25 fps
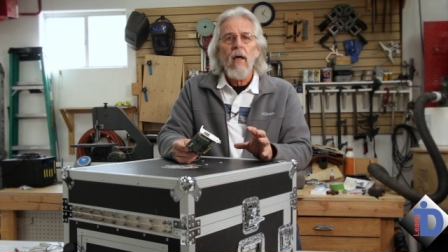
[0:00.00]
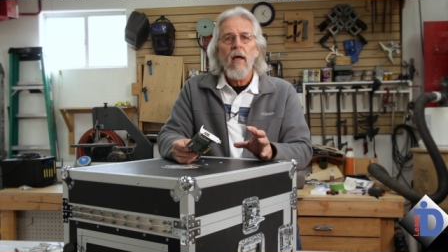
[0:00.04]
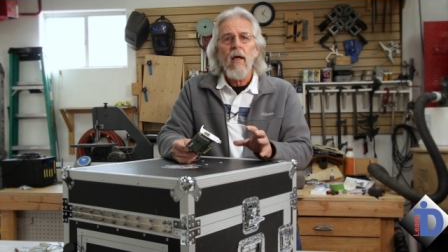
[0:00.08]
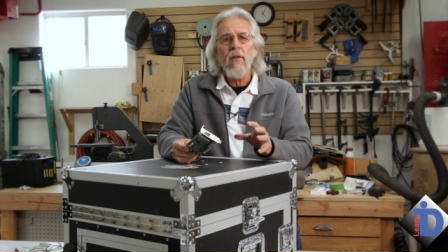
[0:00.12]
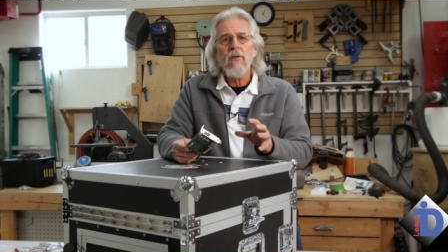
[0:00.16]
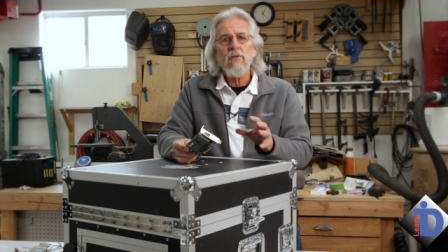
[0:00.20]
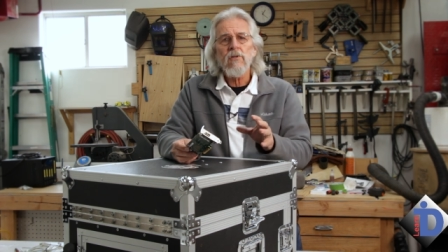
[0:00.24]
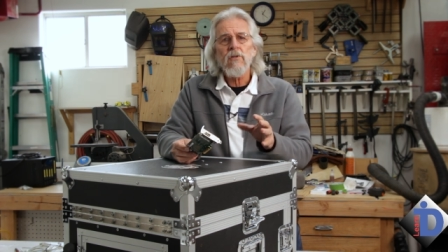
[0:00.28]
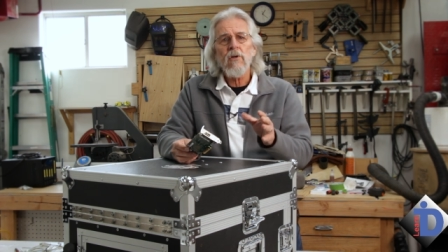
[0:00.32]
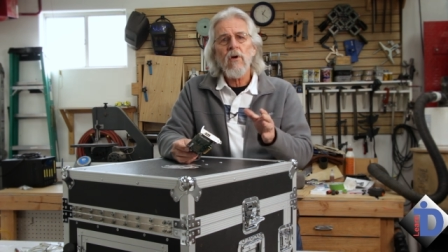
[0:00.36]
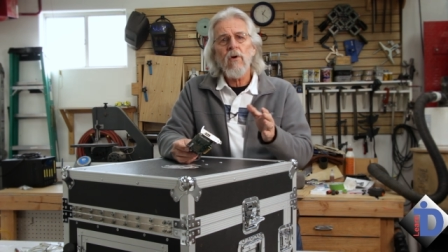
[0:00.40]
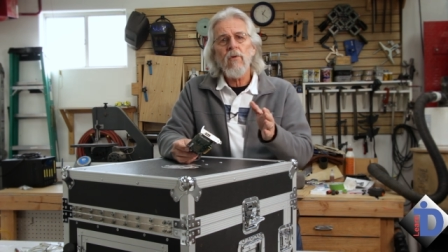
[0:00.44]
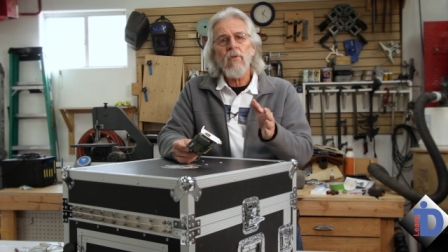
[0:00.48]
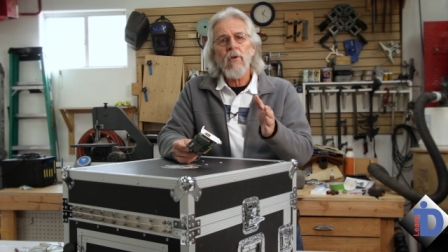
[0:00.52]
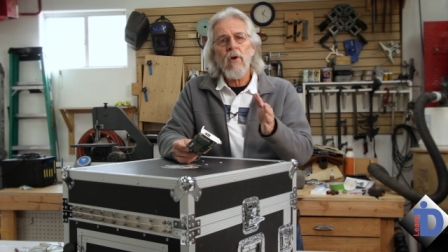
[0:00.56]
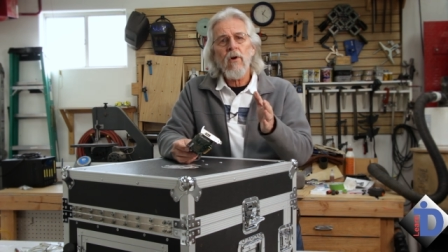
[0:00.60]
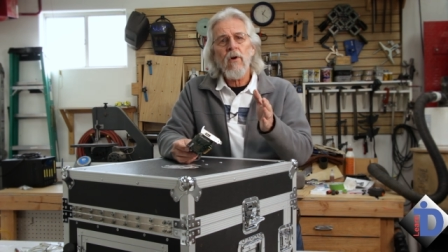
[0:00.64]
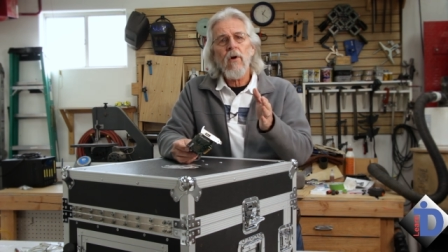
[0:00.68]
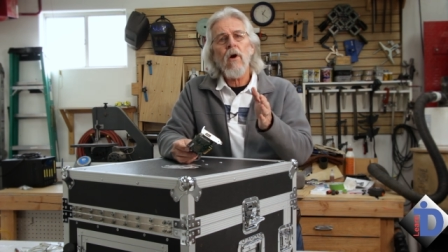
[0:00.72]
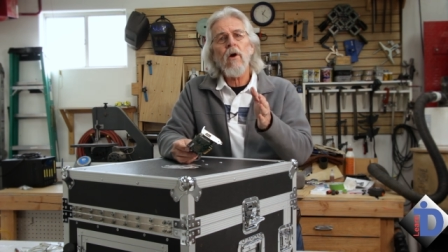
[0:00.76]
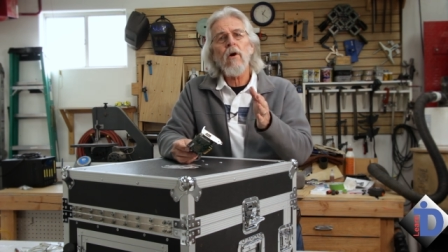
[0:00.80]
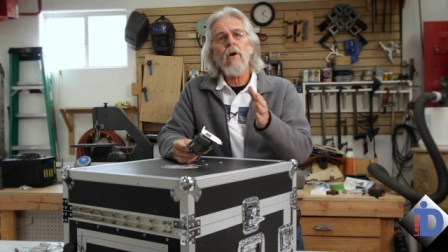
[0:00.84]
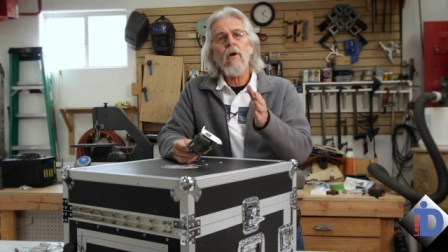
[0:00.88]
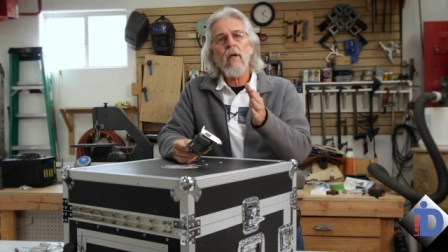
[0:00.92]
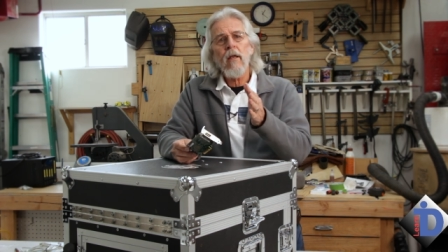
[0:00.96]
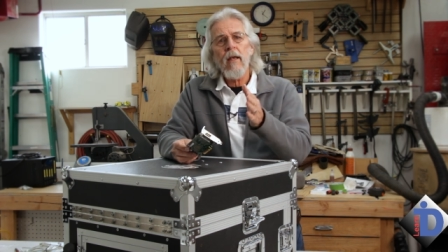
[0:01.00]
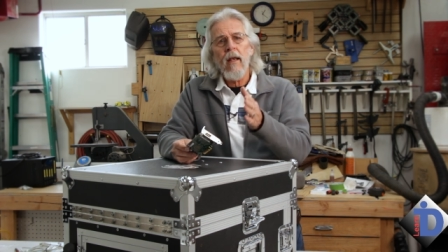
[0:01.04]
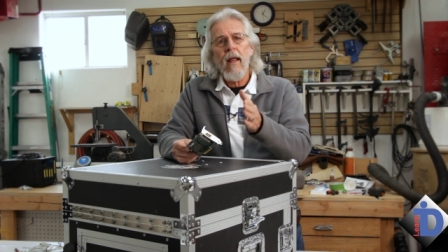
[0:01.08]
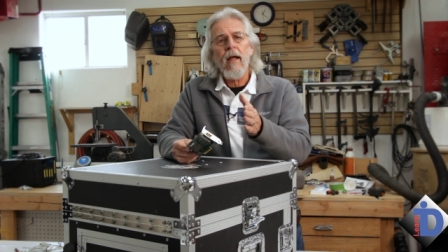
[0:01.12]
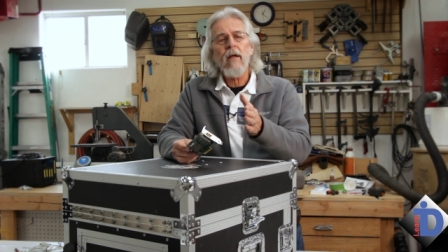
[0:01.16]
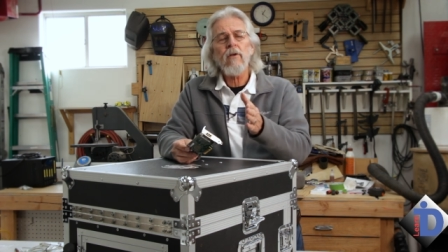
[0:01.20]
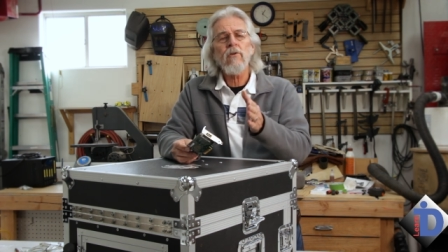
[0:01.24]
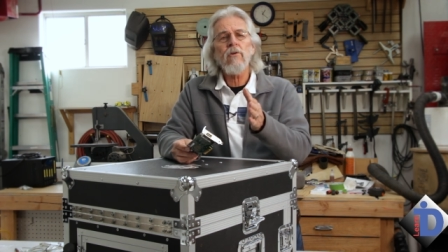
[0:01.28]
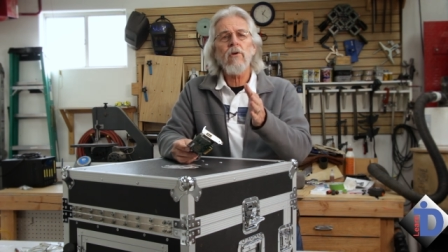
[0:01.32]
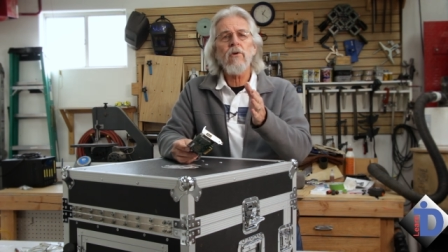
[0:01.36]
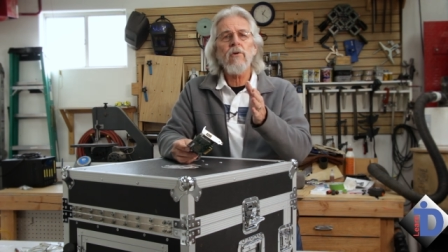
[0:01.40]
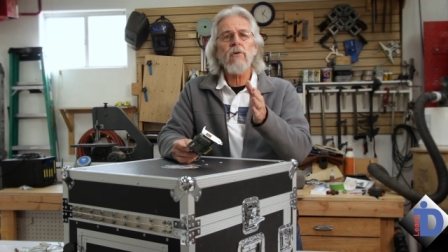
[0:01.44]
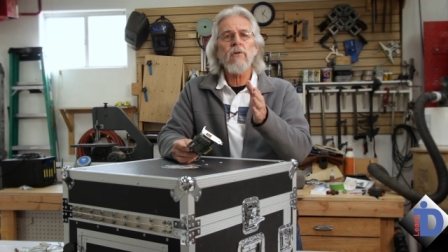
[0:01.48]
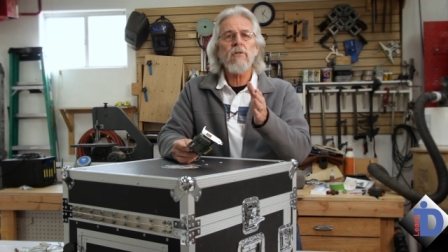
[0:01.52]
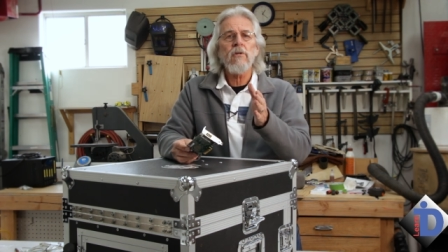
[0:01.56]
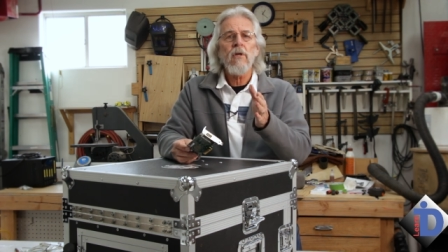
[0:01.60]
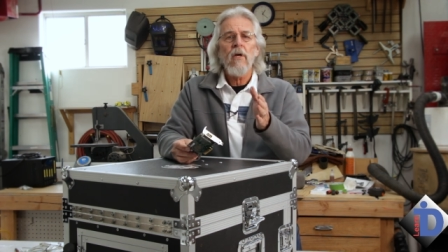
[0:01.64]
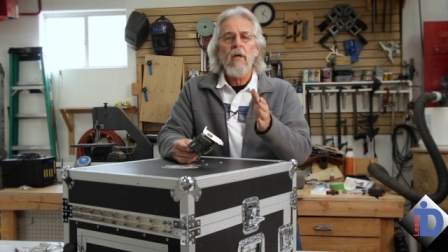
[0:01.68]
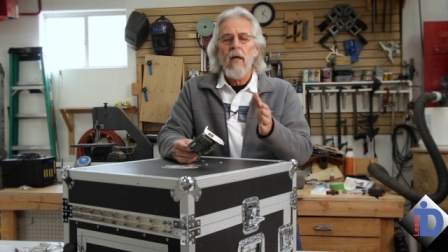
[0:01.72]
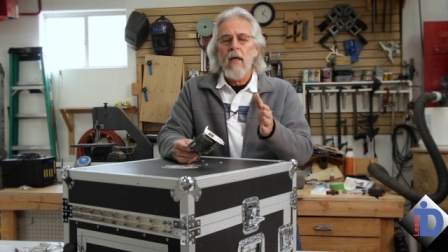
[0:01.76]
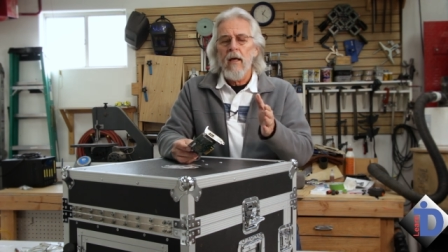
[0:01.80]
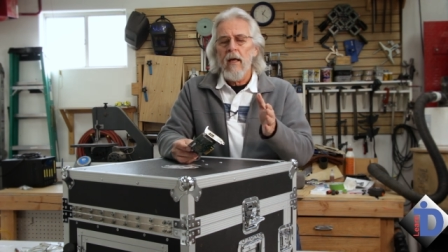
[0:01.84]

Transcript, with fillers: And so there are connectors